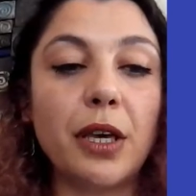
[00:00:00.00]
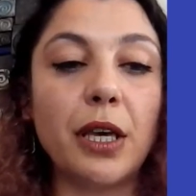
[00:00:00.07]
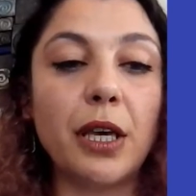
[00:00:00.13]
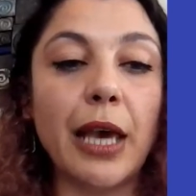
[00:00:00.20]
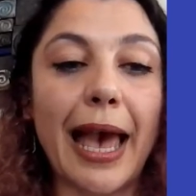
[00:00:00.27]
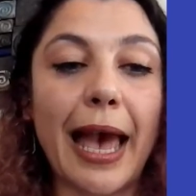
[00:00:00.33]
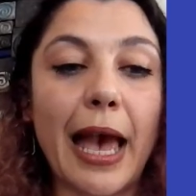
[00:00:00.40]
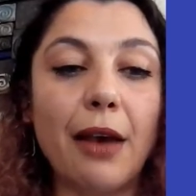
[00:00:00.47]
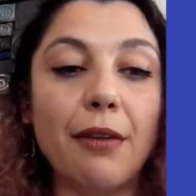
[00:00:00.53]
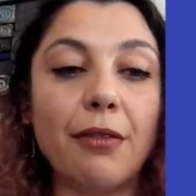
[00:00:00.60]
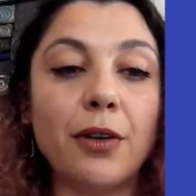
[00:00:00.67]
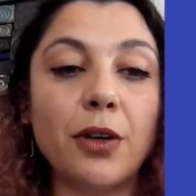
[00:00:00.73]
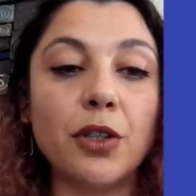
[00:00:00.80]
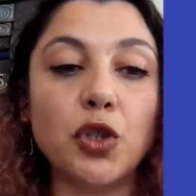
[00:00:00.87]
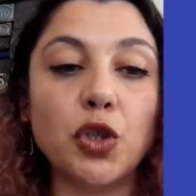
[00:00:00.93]
We
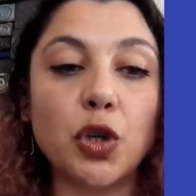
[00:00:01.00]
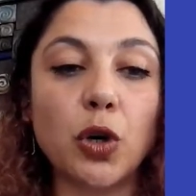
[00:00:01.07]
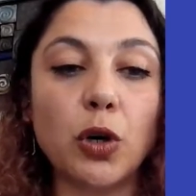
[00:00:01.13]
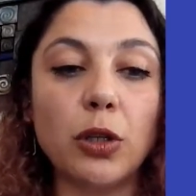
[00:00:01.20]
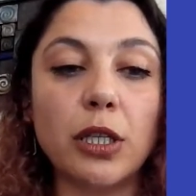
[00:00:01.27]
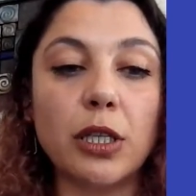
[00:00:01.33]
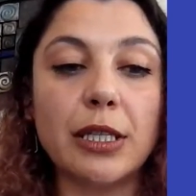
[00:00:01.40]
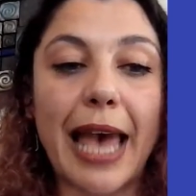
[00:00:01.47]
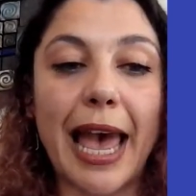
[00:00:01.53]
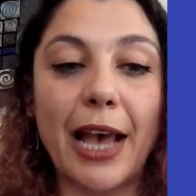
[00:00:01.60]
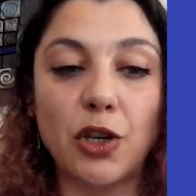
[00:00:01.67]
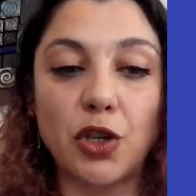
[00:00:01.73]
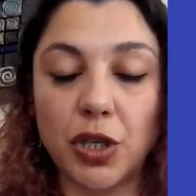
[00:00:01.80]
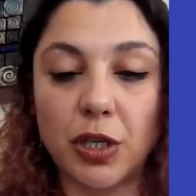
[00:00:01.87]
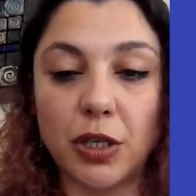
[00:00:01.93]
have controllers
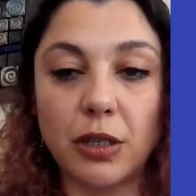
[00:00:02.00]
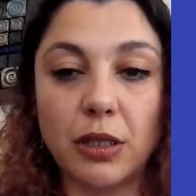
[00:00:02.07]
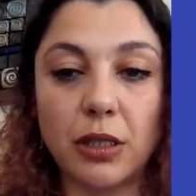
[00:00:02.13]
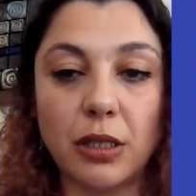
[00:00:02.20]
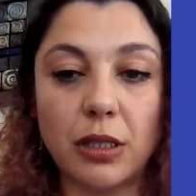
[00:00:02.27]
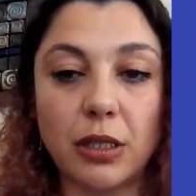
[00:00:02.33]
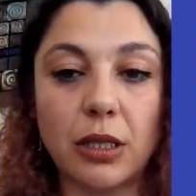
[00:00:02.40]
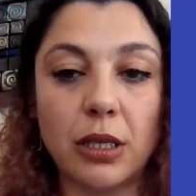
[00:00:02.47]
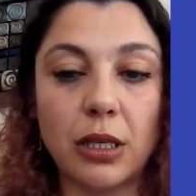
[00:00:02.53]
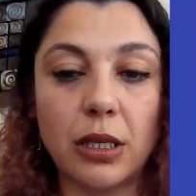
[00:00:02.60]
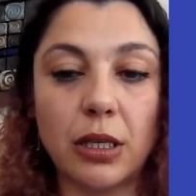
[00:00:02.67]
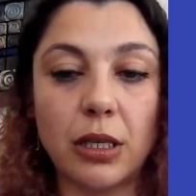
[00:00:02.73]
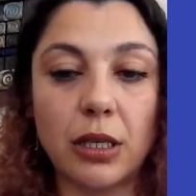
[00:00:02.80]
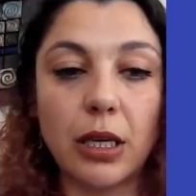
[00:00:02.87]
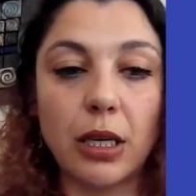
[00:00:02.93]
actions